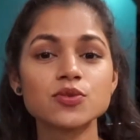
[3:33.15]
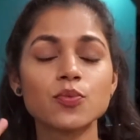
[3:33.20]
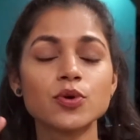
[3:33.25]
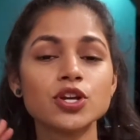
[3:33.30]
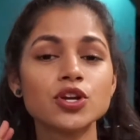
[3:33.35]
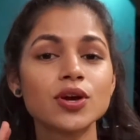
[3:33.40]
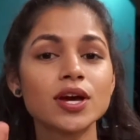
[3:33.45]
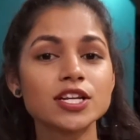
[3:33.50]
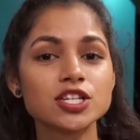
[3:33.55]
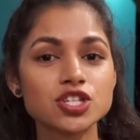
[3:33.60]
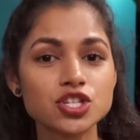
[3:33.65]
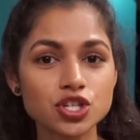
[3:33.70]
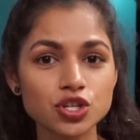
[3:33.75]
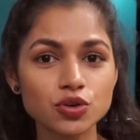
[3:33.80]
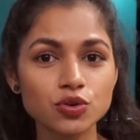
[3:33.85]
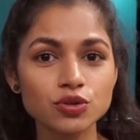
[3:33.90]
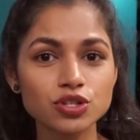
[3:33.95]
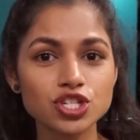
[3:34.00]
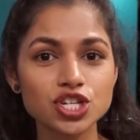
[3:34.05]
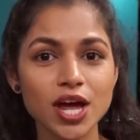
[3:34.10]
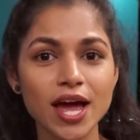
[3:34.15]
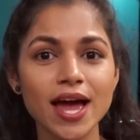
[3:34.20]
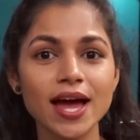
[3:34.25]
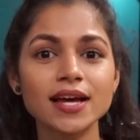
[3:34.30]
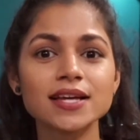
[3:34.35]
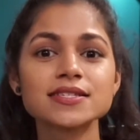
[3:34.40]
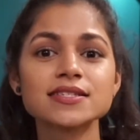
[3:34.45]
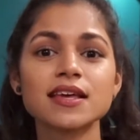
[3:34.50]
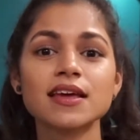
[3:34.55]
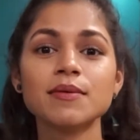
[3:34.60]
When you get two
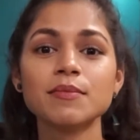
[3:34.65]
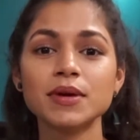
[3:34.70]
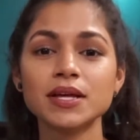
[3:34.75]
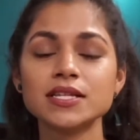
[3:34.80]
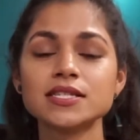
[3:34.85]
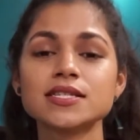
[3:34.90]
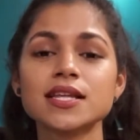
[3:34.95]
checks, it means